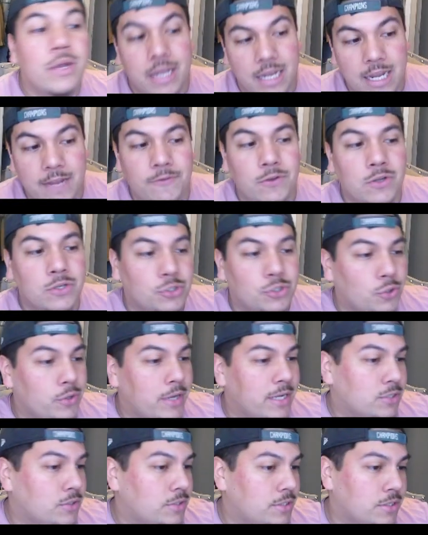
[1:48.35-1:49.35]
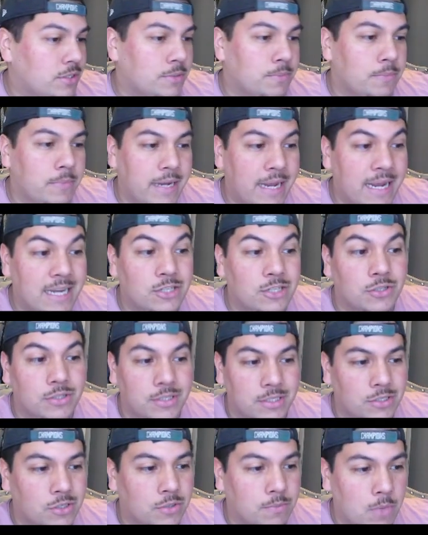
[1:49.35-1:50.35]
if you control Exosister,
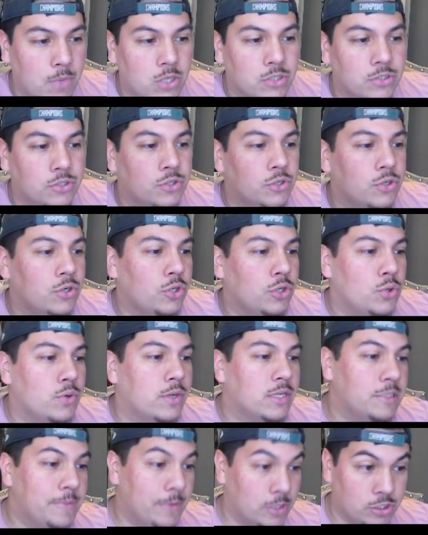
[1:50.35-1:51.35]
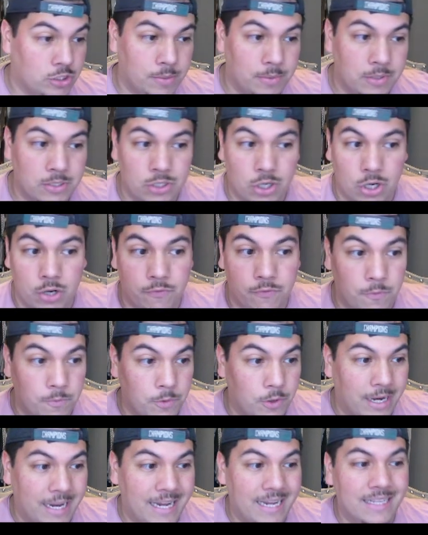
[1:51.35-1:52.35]
Exorcist or Monster, you can special summon this card from
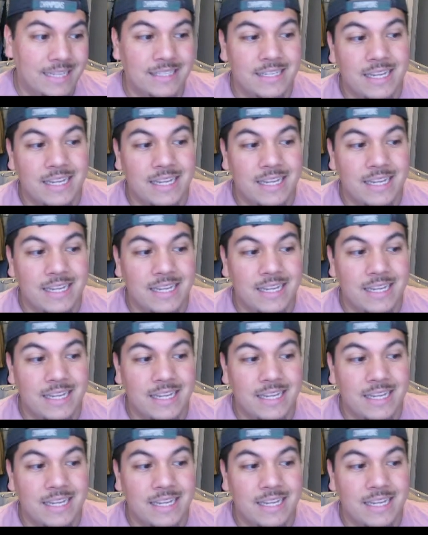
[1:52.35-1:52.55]
your hand.